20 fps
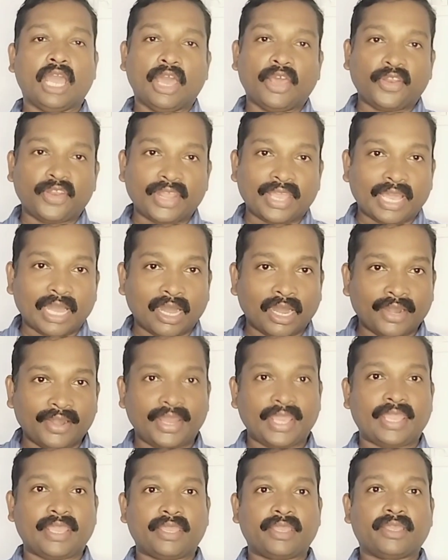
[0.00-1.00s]

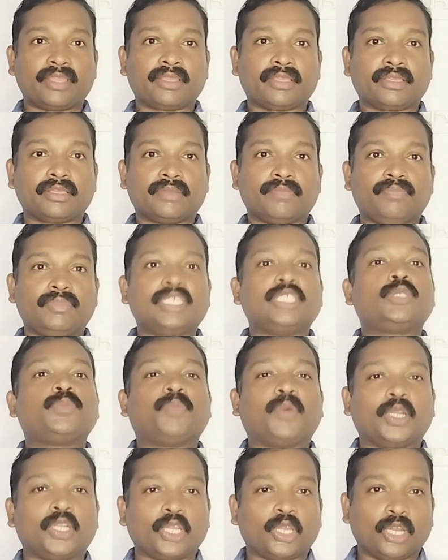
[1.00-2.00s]
regarding this
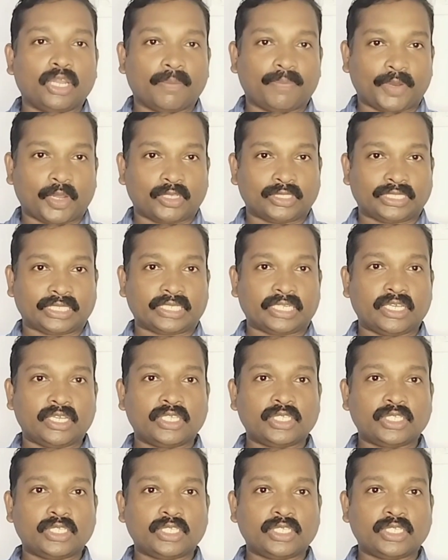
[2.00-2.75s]
particular project.